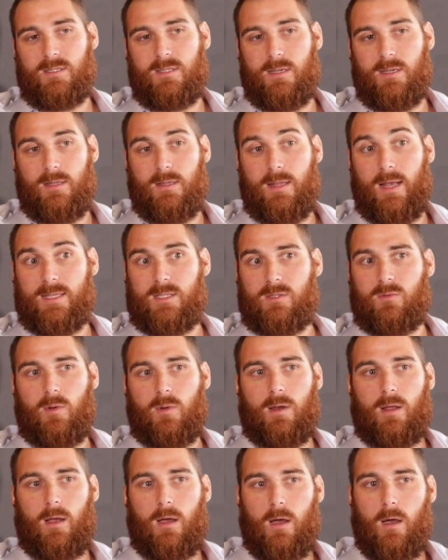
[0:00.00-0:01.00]
And that's
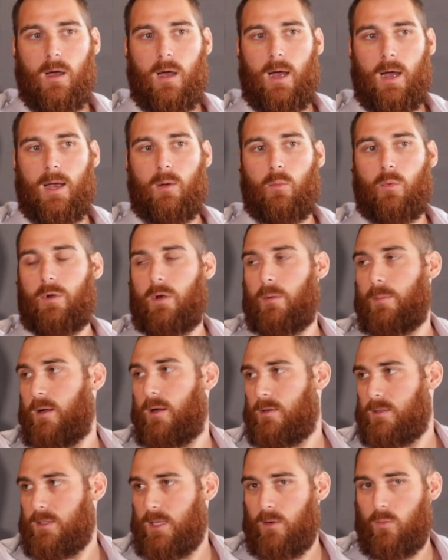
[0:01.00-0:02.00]
what I worried
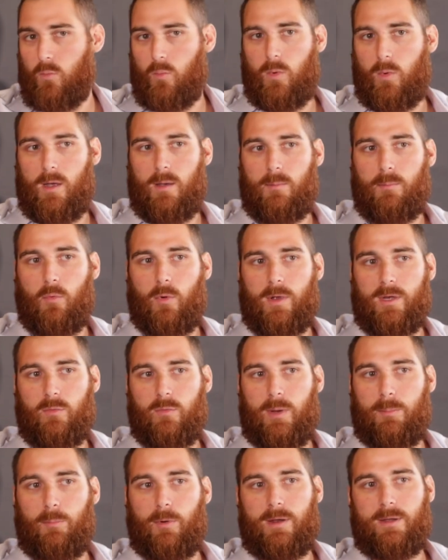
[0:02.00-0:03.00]
about. Like, what point do
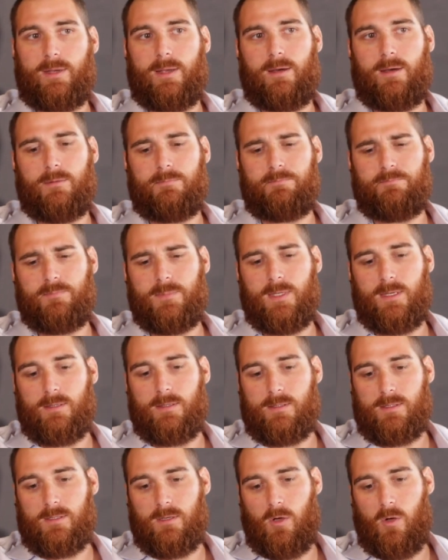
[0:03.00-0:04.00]
we break down?
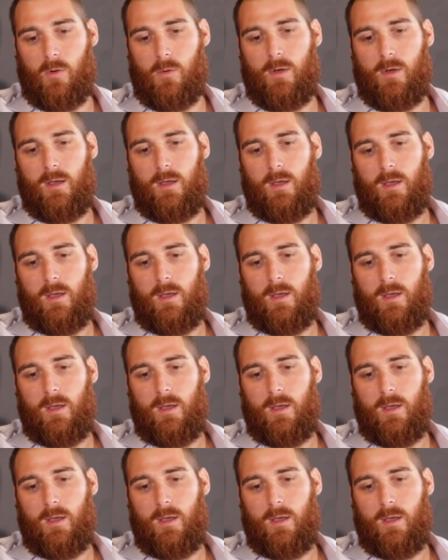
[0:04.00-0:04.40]
And so